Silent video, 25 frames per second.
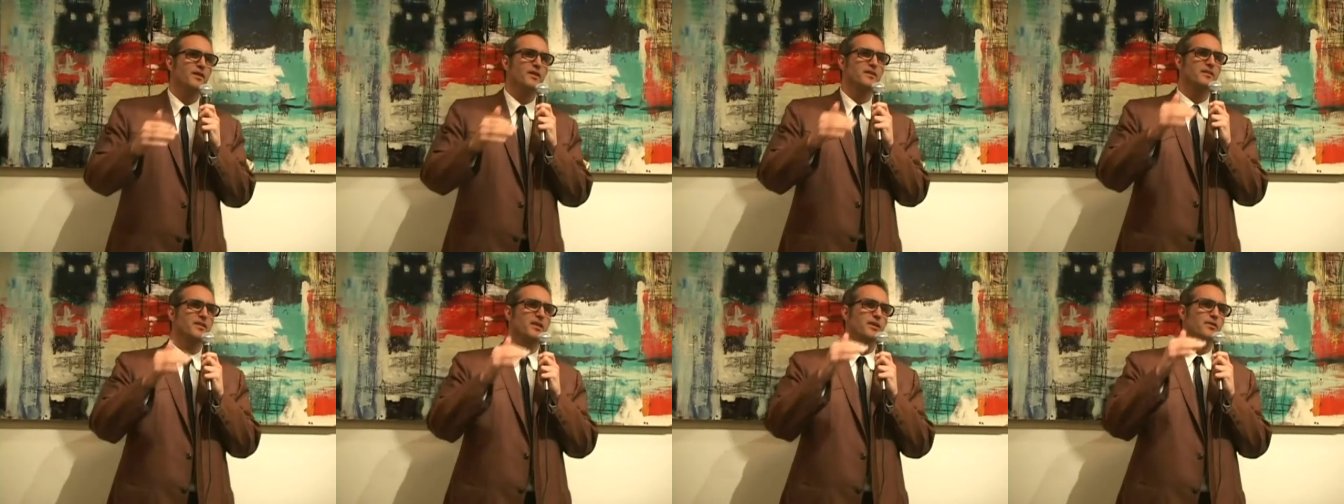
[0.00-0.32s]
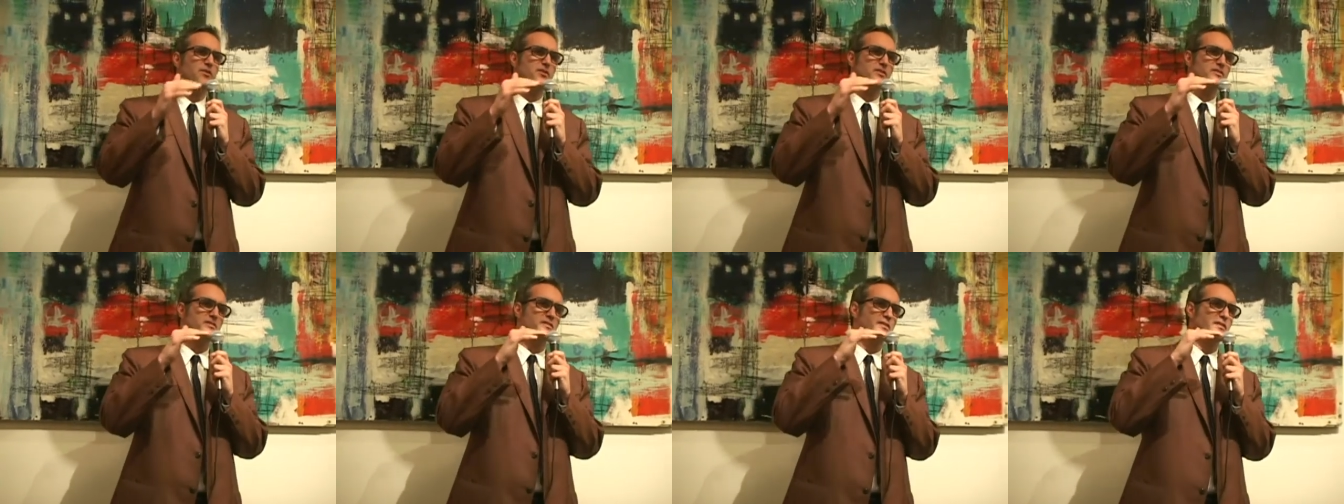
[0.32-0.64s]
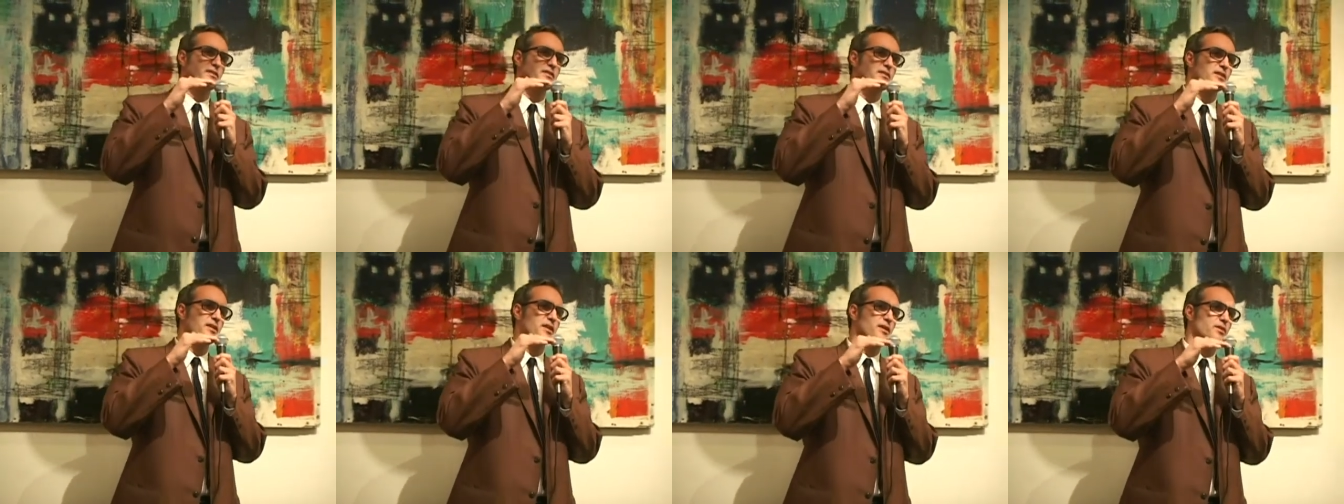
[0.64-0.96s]
There
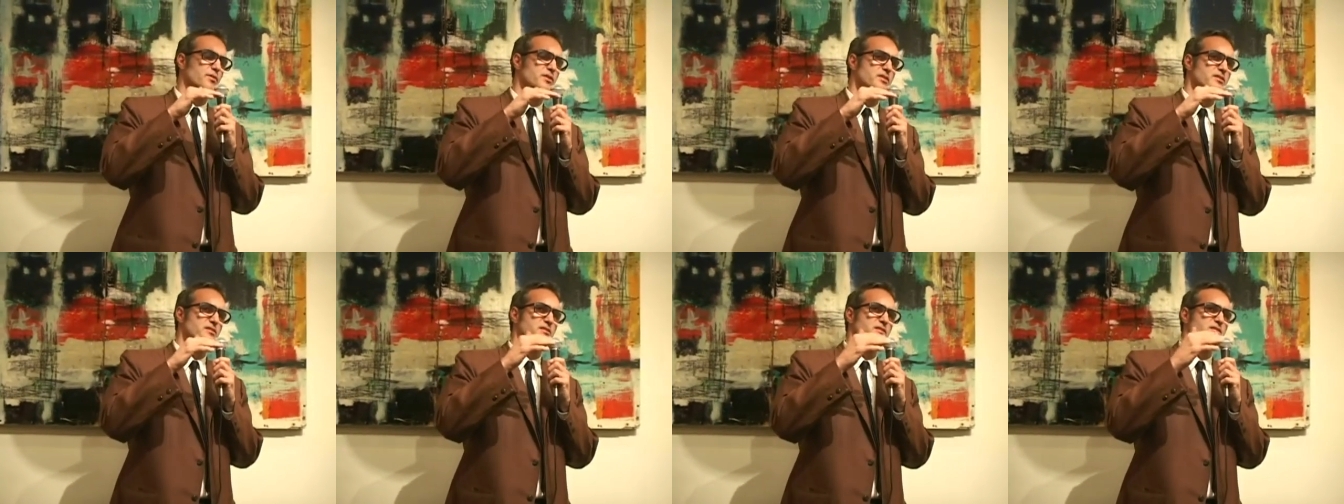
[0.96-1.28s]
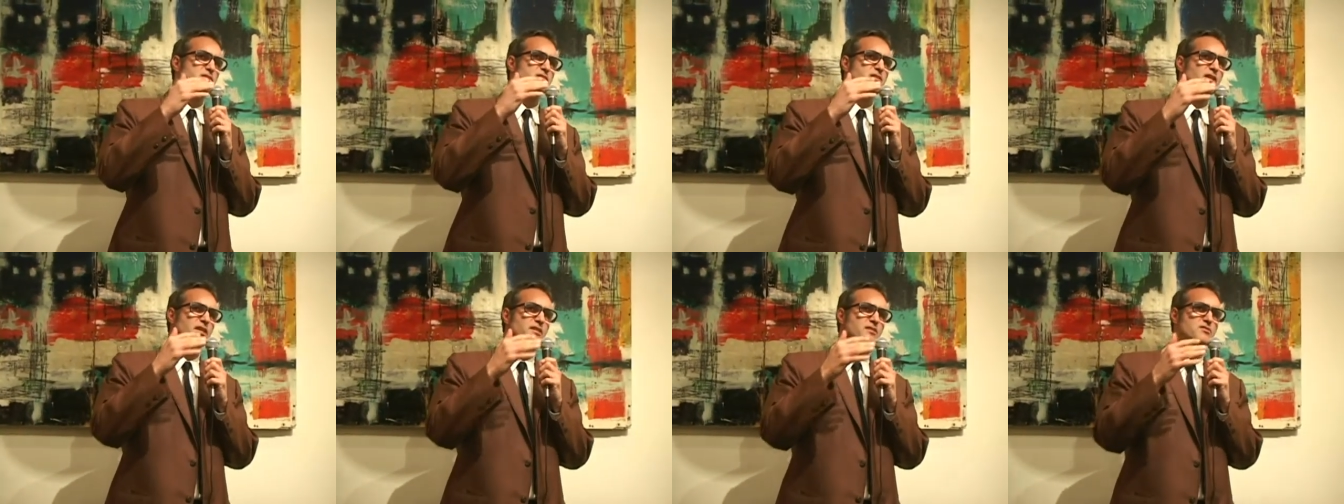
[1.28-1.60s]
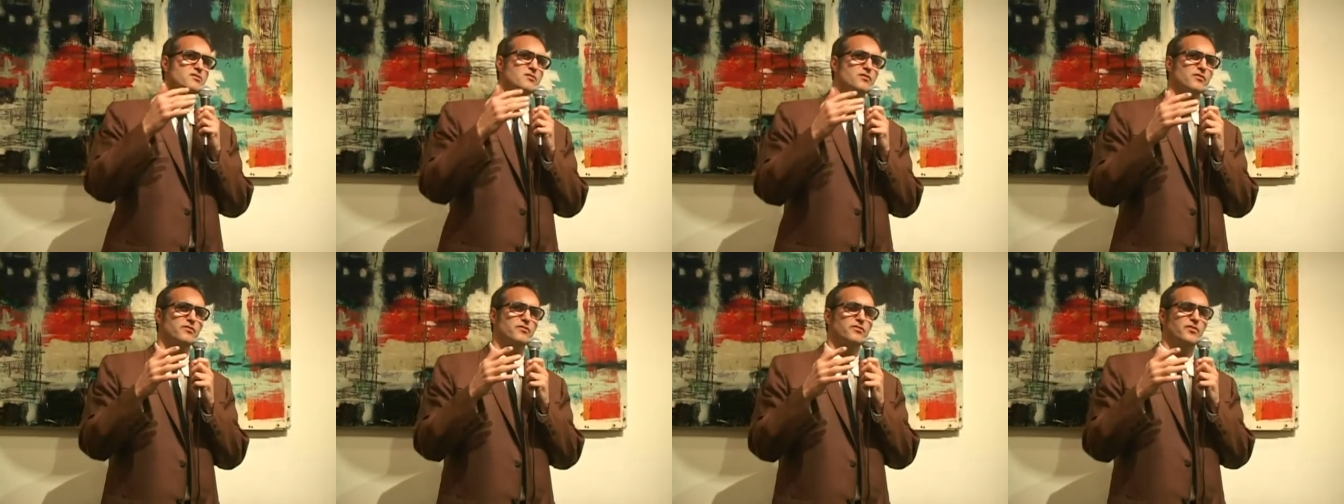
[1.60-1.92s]
is a sense
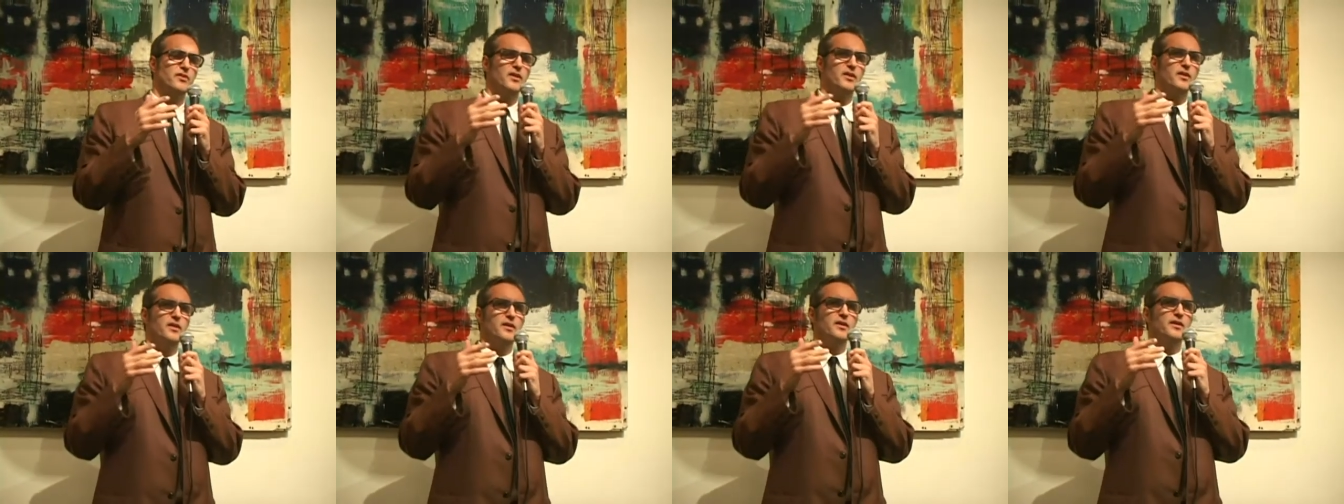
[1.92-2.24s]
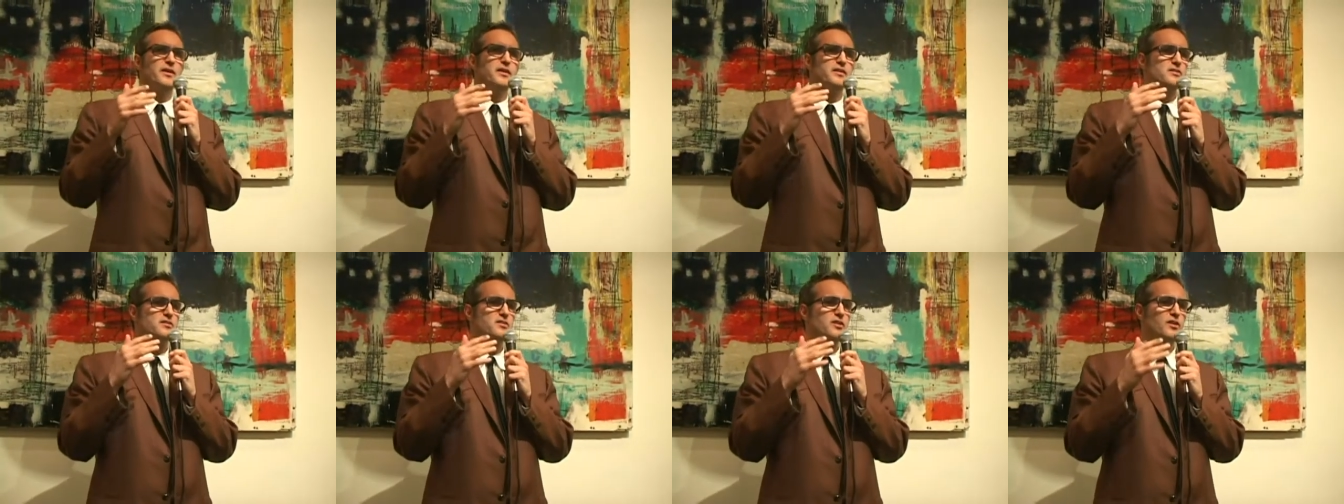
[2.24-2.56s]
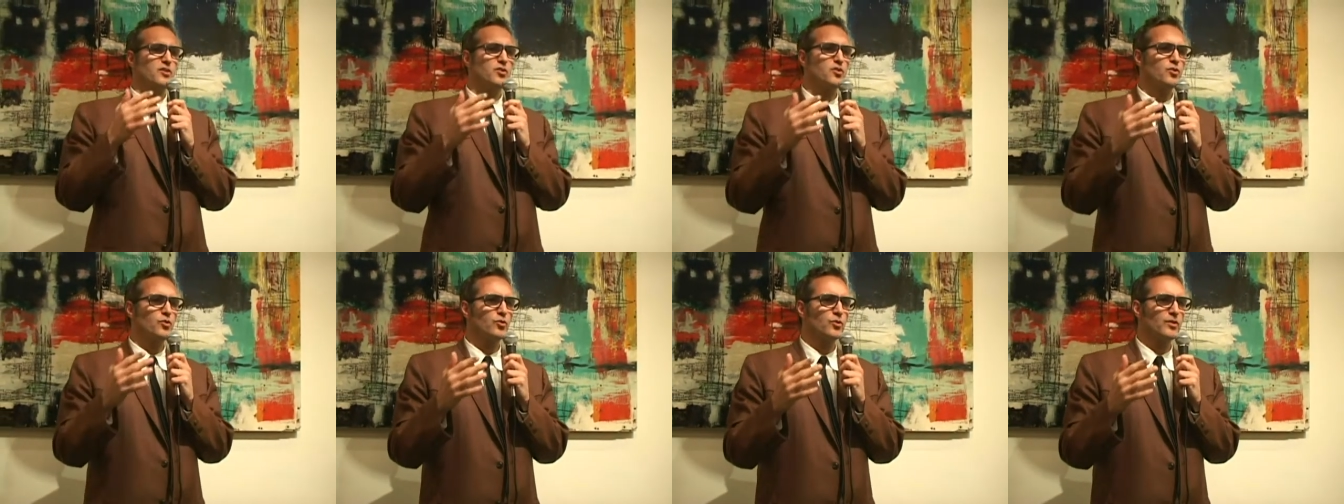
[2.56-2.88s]
of
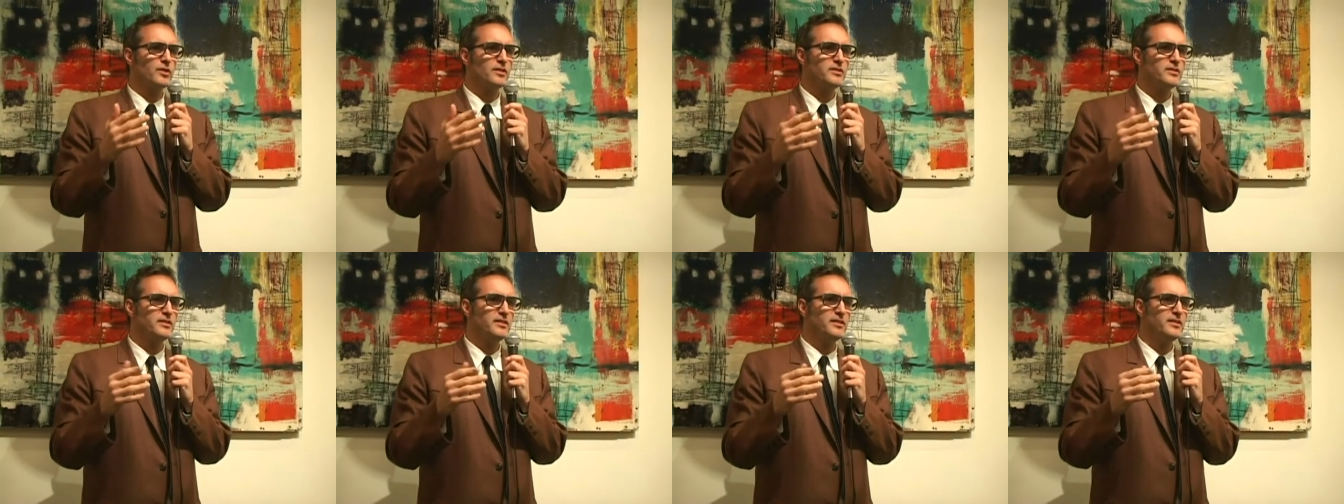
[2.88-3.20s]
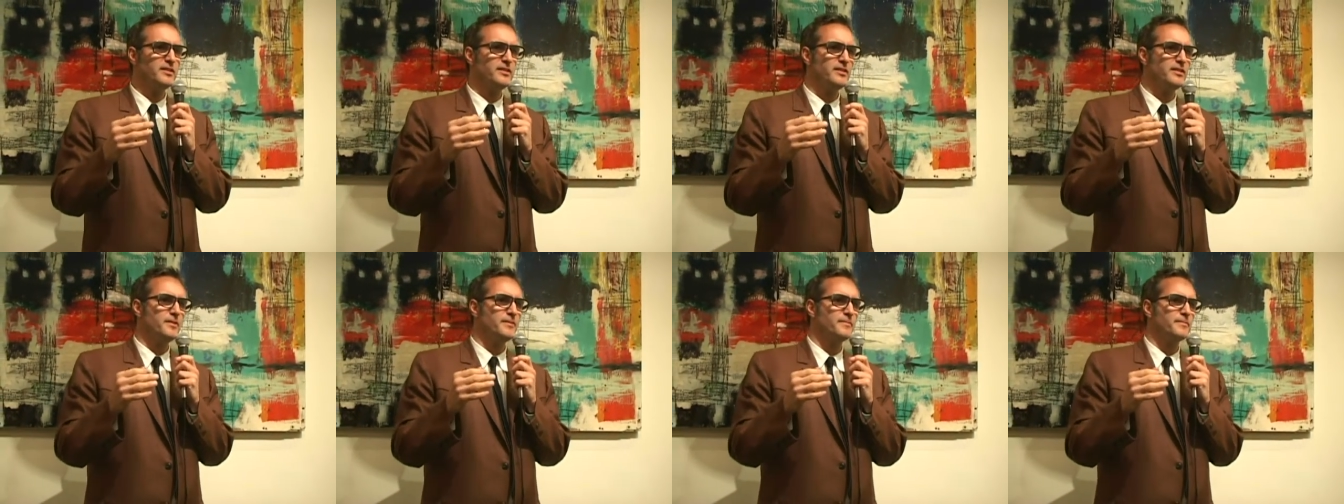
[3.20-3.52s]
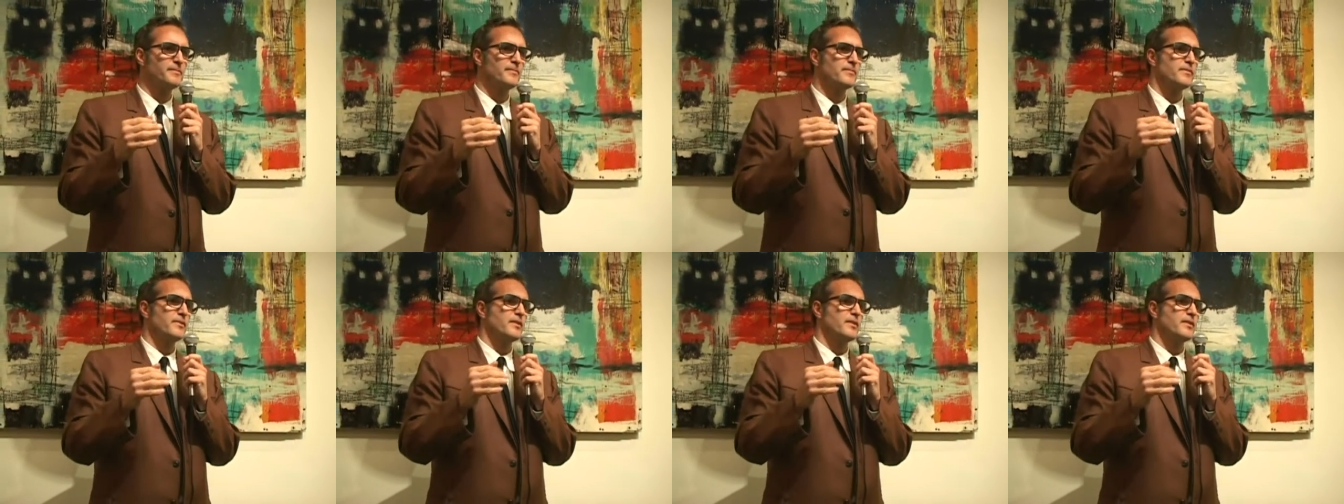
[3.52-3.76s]
insecurity.